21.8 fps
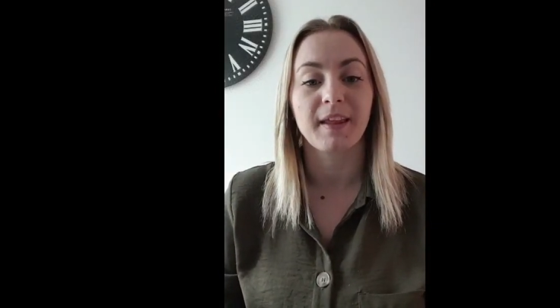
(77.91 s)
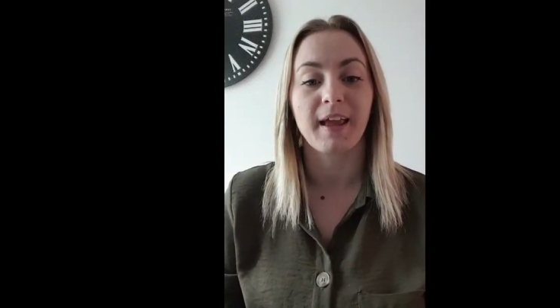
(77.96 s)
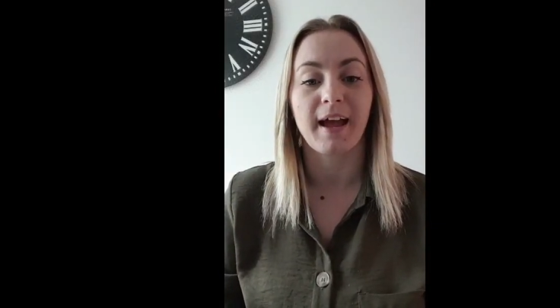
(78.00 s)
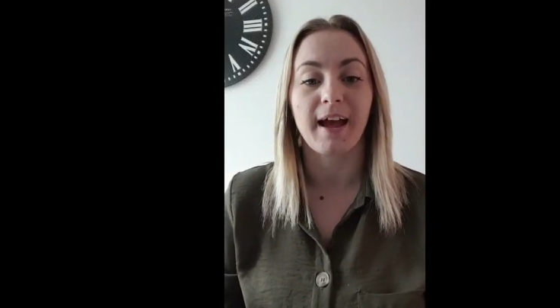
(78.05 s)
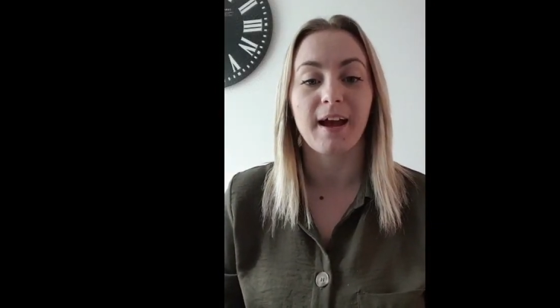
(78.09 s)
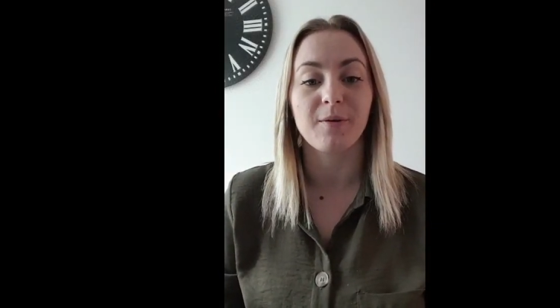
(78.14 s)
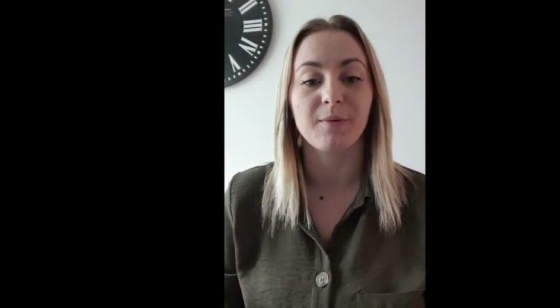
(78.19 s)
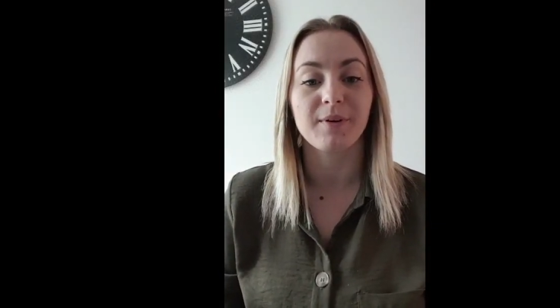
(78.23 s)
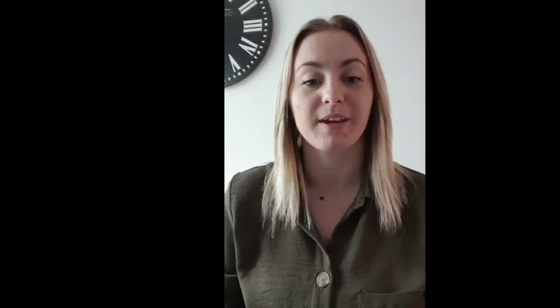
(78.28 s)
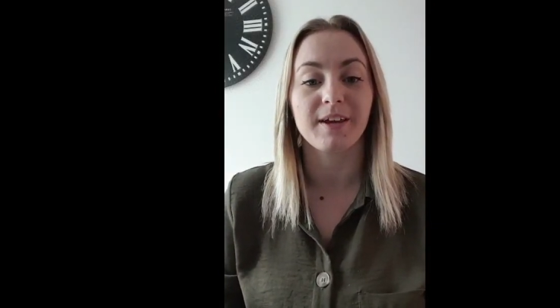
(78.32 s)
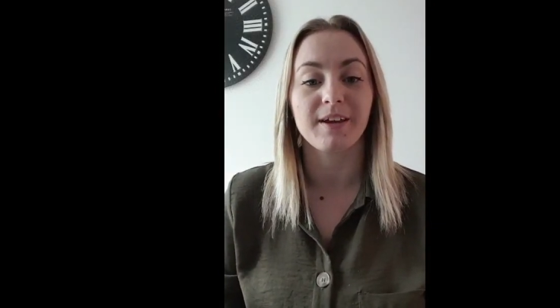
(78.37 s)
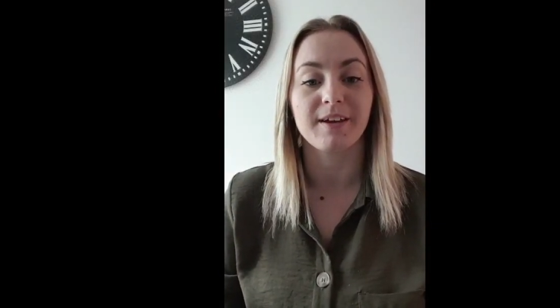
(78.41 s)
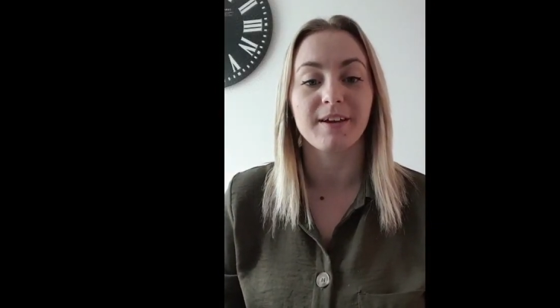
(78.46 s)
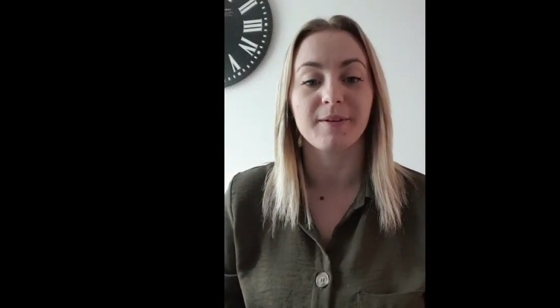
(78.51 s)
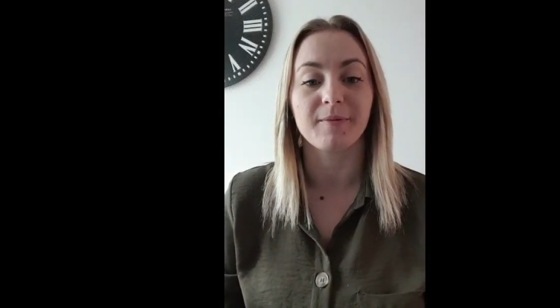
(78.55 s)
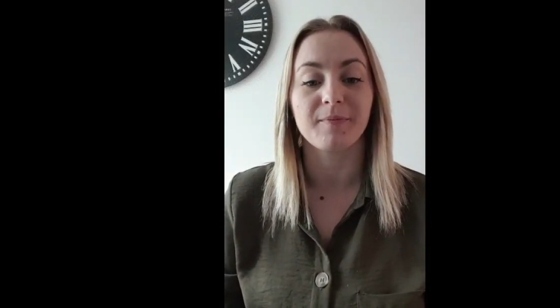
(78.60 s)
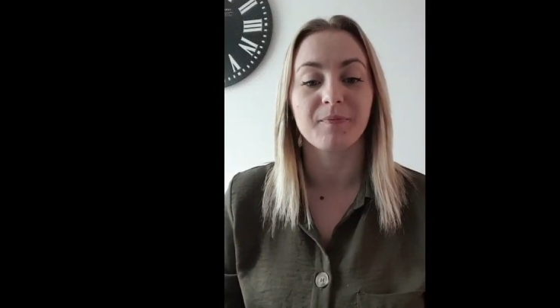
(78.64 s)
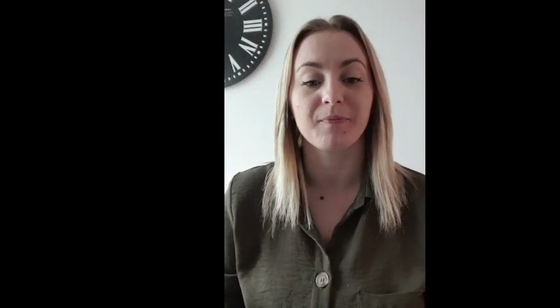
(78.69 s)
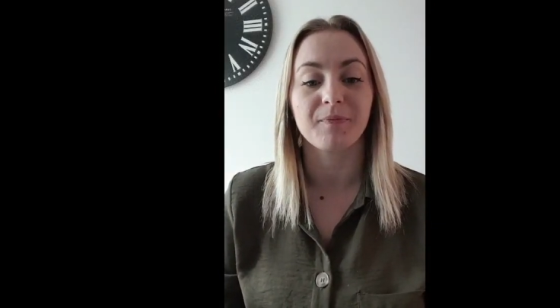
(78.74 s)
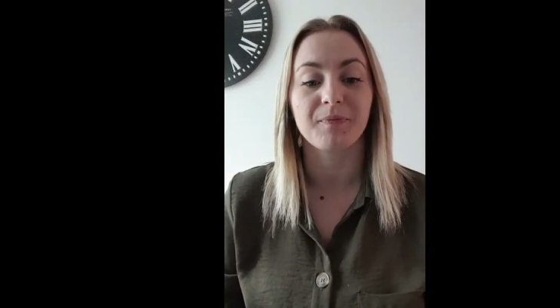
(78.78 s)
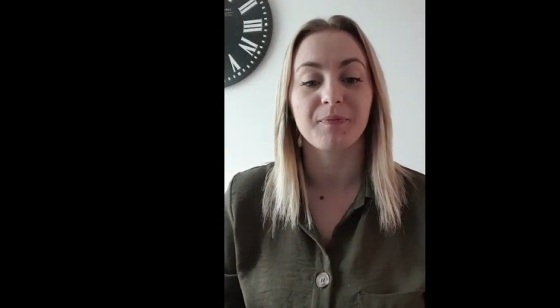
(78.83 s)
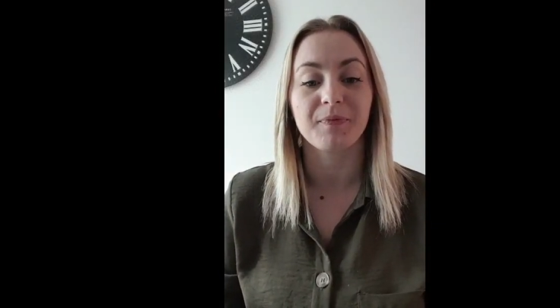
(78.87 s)
How are
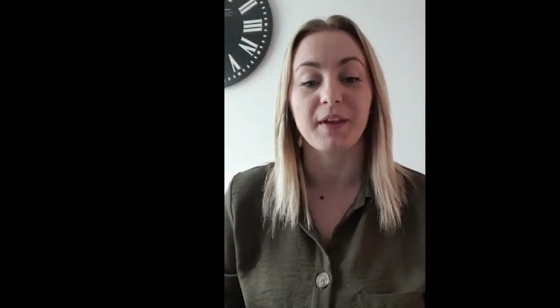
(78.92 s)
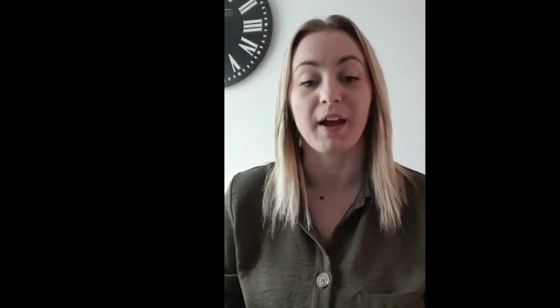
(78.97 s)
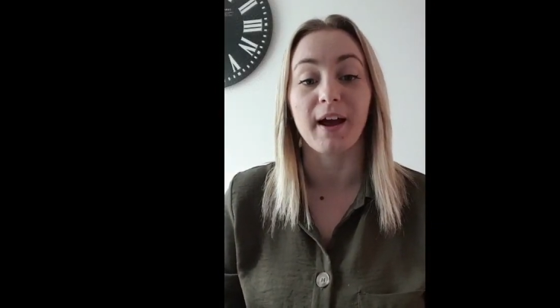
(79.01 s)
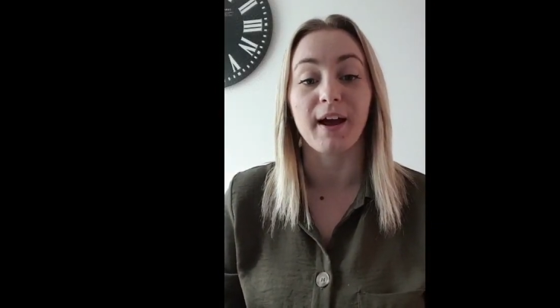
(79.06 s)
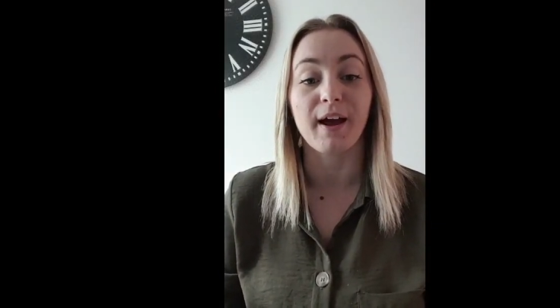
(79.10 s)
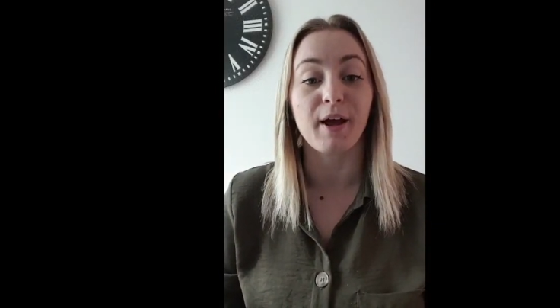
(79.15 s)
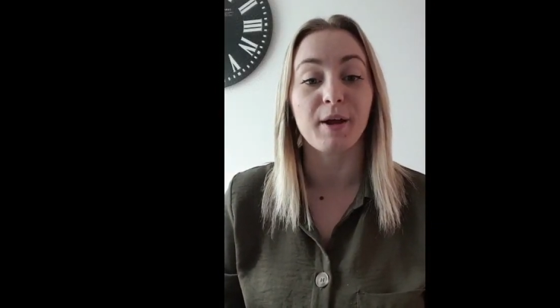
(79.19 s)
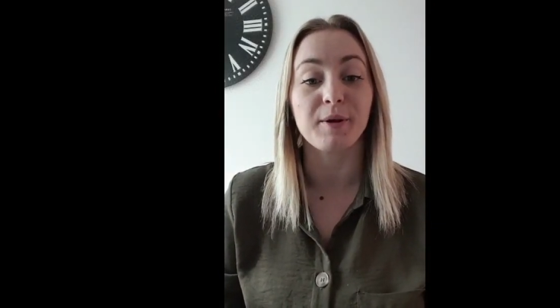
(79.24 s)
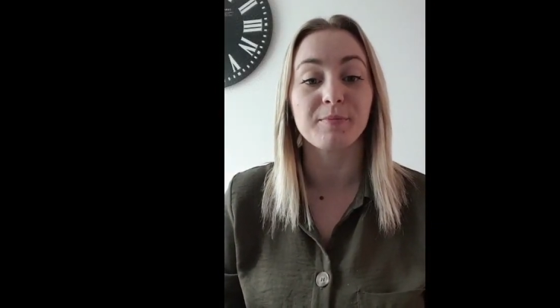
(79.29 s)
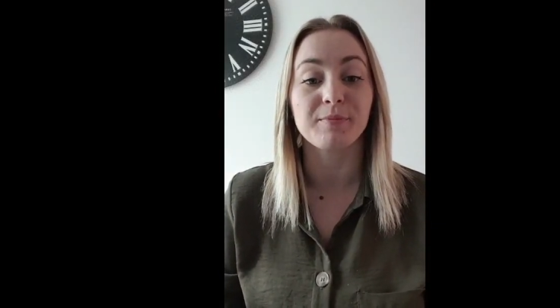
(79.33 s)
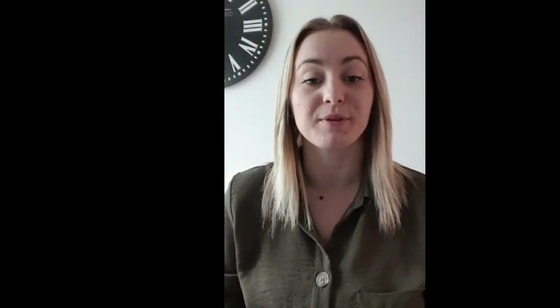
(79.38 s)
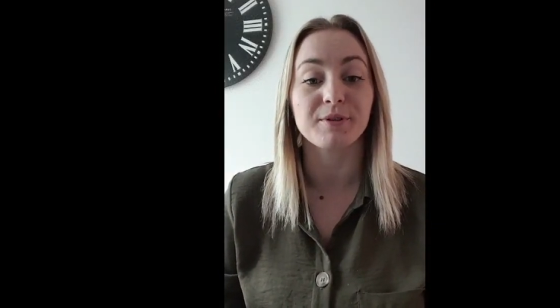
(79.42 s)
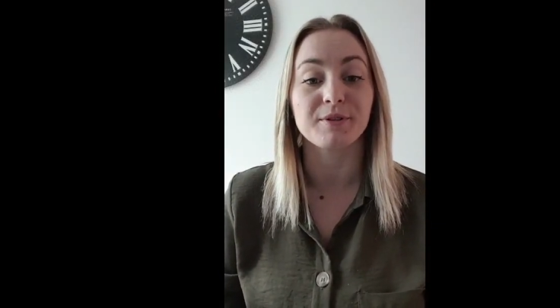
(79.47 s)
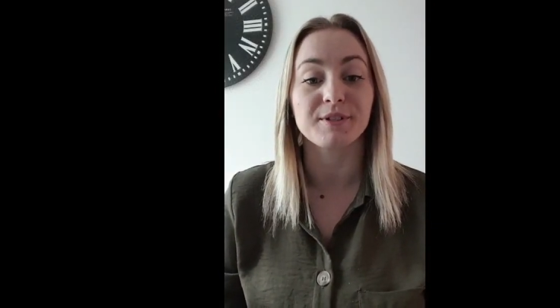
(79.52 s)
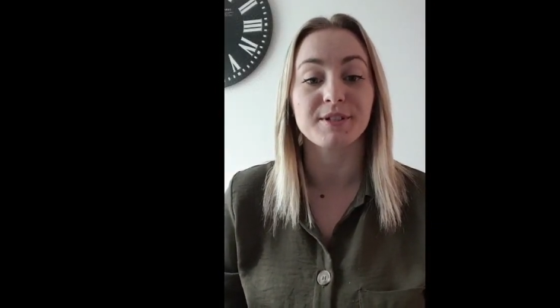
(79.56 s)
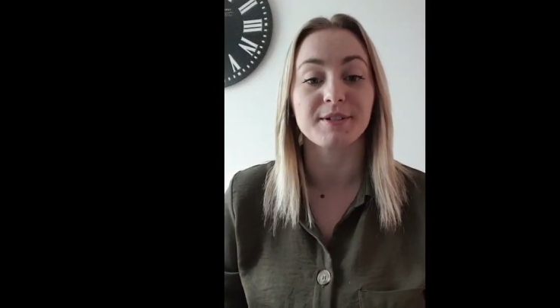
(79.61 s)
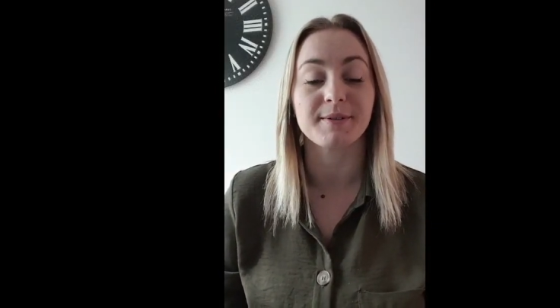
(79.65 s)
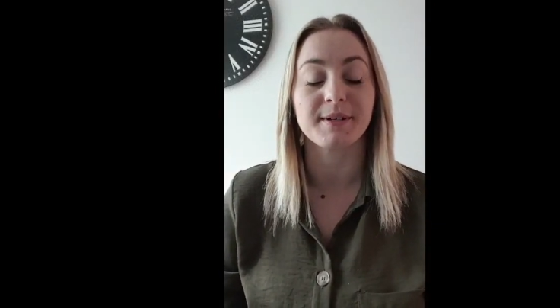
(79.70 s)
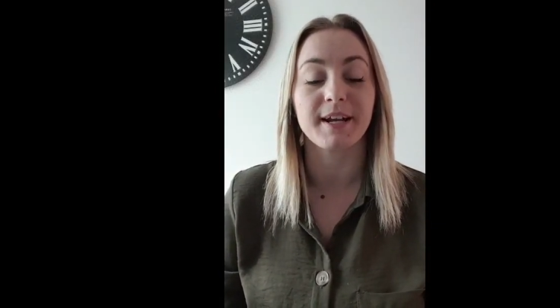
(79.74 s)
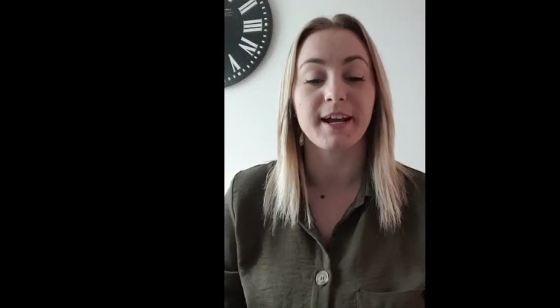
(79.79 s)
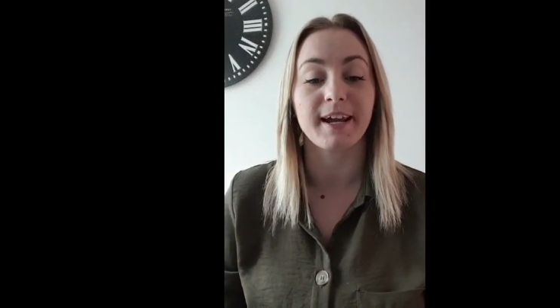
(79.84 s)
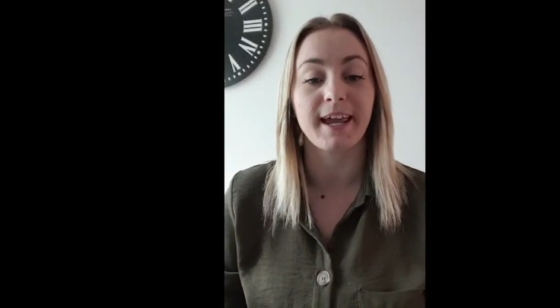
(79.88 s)
you? I hope you're
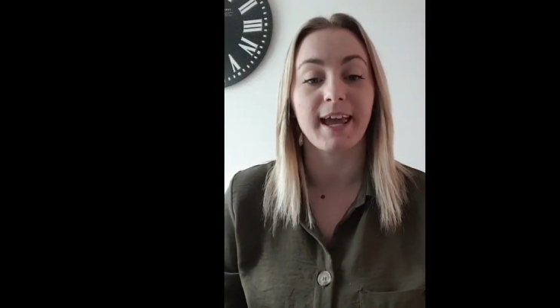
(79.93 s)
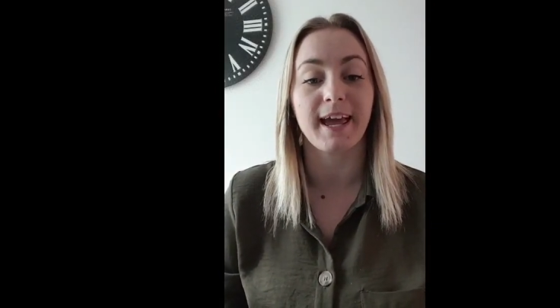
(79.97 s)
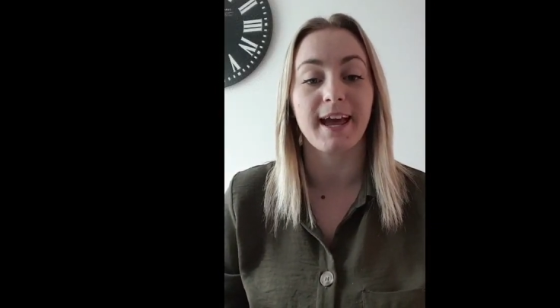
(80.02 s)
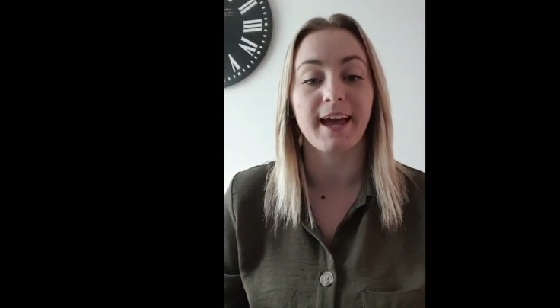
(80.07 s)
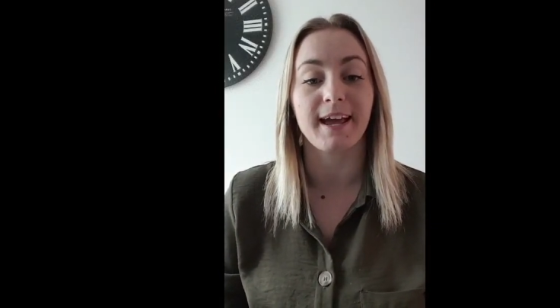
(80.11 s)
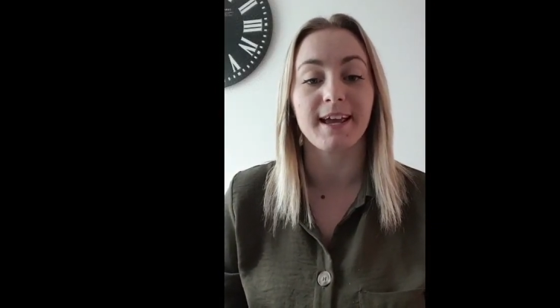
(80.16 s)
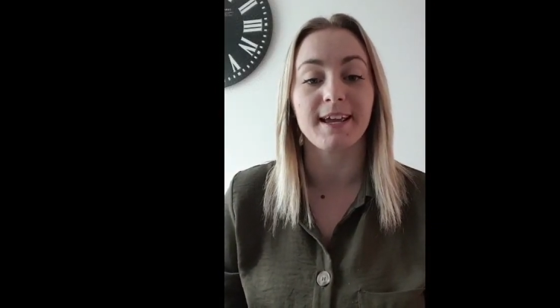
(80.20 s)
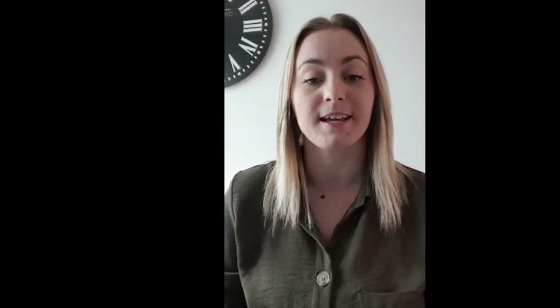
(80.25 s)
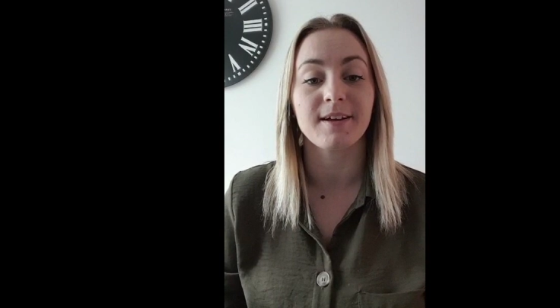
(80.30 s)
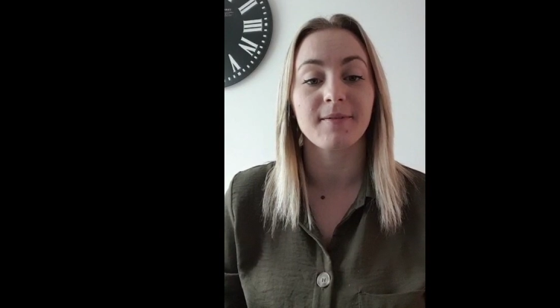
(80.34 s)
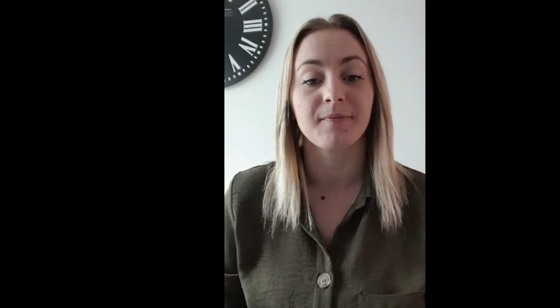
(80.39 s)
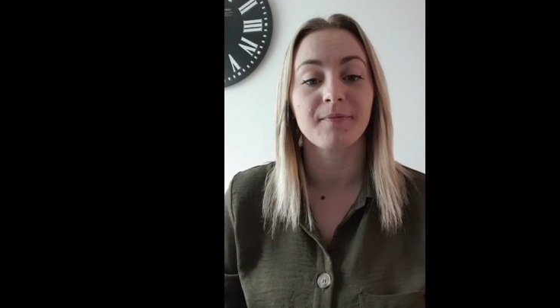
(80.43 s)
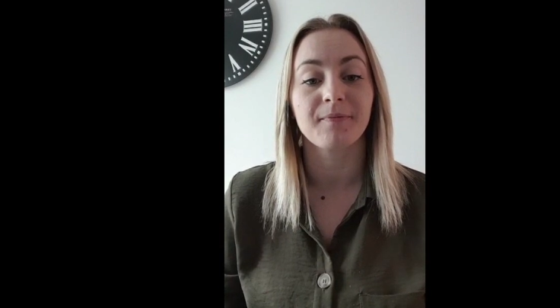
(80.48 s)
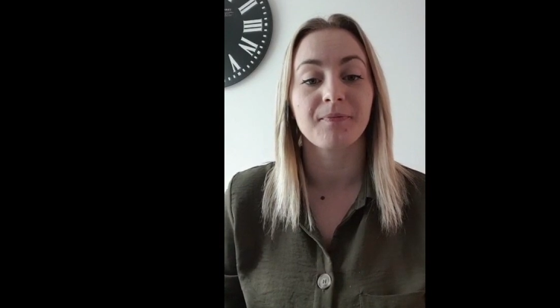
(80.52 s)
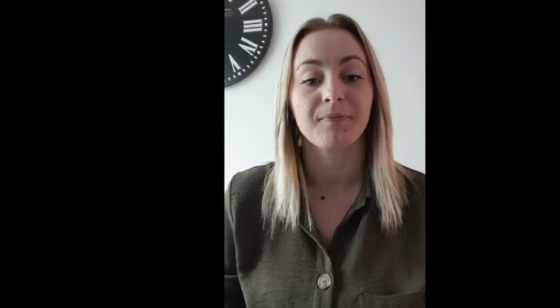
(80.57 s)
doing okay.